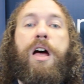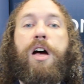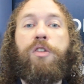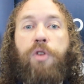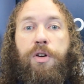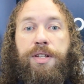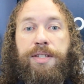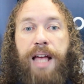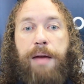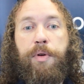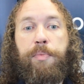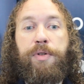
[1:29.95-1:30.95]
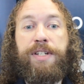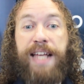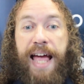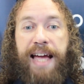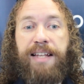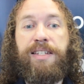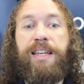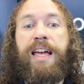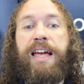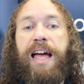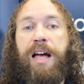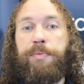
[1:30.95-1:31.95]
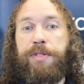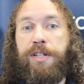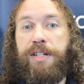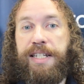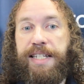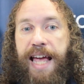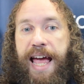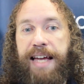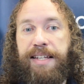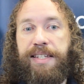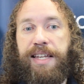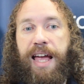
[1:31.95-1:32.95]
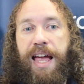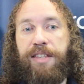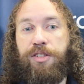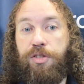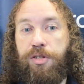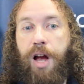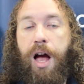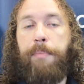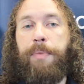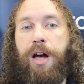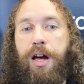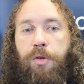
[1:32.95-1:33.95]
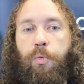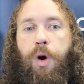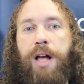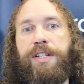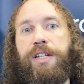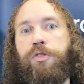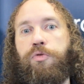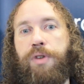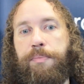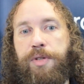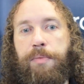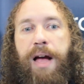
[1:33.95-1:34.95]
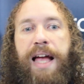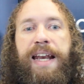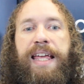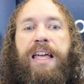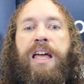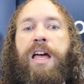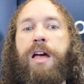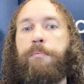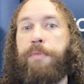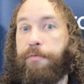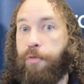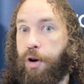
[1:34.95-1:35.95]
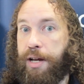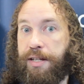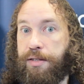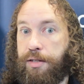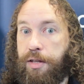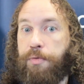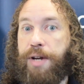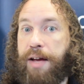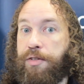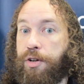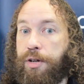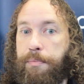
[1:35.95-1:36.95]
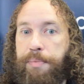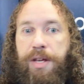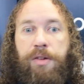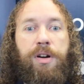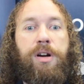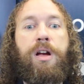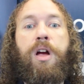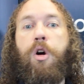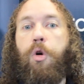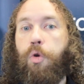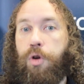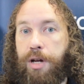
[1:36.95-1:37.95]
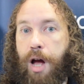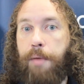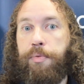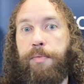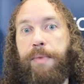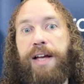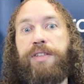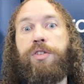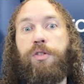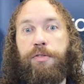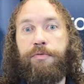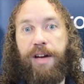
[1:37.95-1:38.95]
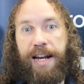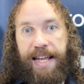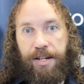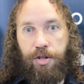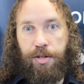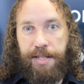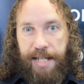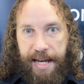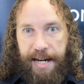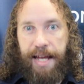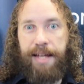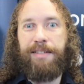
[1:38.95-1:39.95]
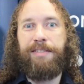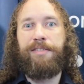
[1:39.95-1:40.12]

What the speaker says: Acronis Cyber Protect helps to detect and stop unwanted cryptomining before it can slow down your computer or compromise your financial data.